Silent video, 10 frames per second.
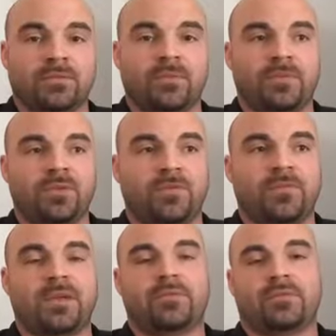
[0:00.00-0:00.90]
your
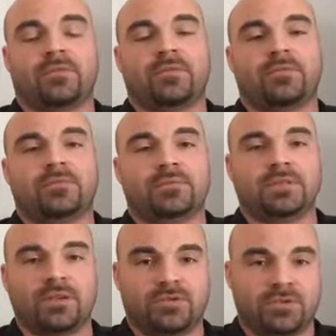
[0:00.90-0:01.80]
favorite
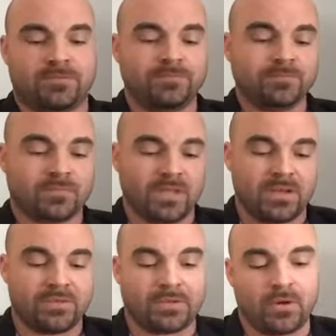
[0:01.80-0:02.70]
station, it
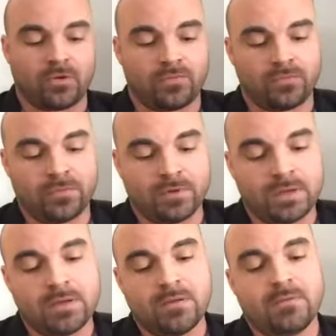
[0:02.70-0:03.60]
is owned
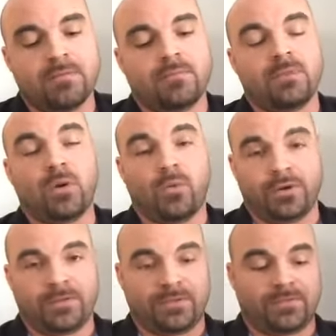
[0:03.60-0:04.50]
by one of
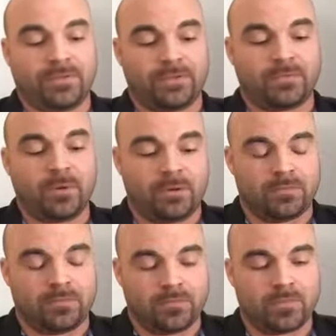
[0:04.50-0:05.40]
these 6. Well,
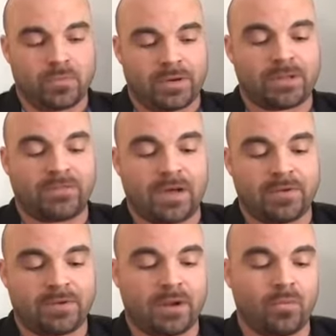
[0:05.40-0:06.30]
that's 5
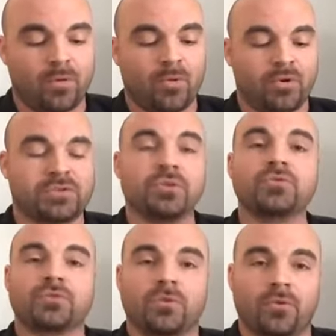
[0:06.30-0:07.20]
and then one more is News
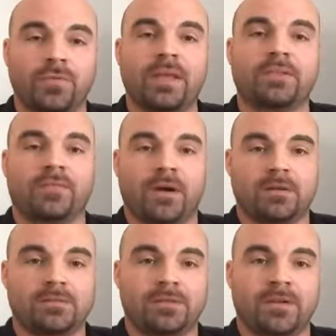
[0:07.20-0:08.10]
Corp, and that's
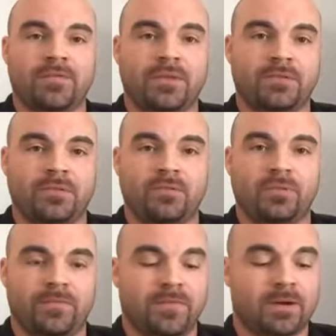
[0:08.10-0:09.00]
Fox, and everything to do
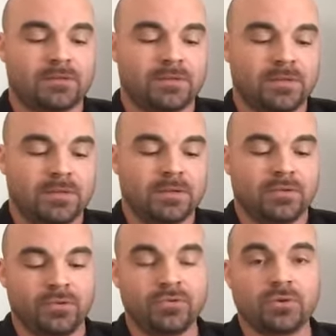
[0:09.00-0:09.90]
with Fox.
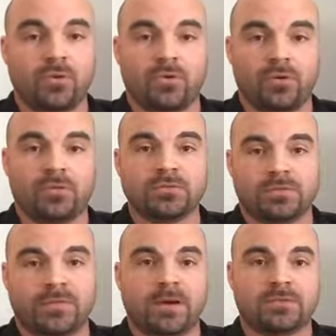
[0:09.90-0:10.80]
News Corp owns
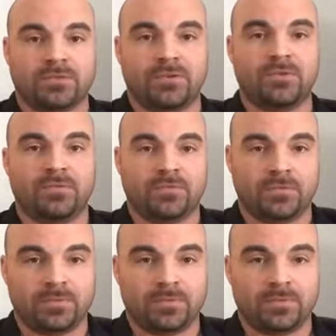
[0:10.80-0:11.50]
Fox News,